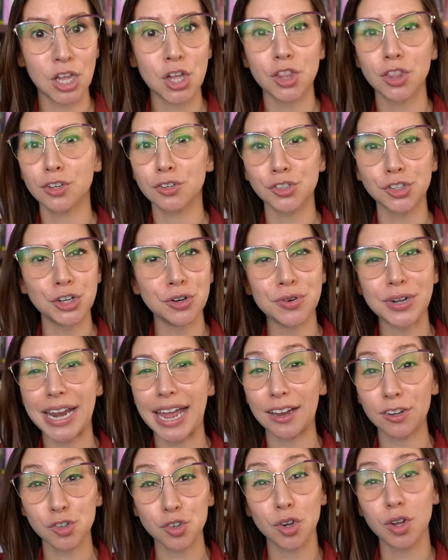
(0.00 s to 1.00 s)
There's no
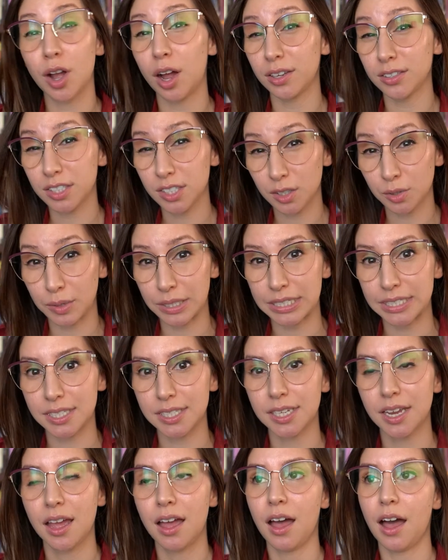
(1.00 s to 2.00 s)
natural consequence
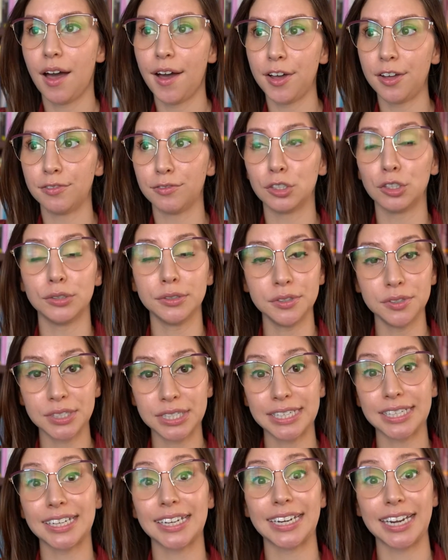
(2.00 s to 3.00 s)
of
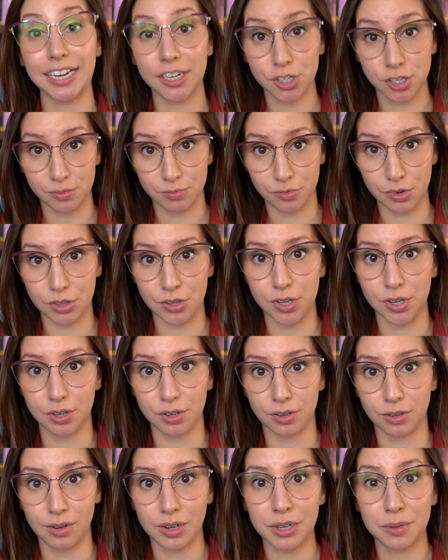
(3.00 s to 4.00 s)
losing connection with
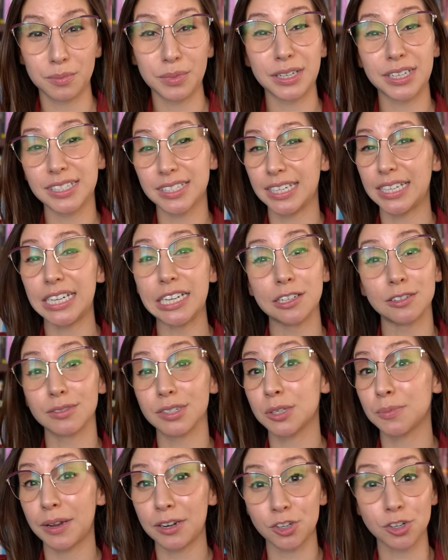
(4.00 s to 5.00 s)
you because they didn't
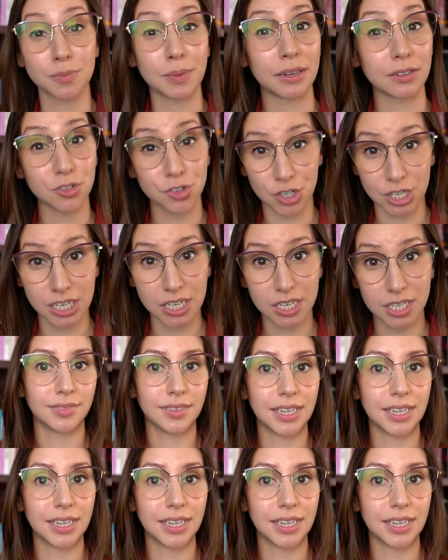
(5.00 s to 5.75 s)
respect your boundary.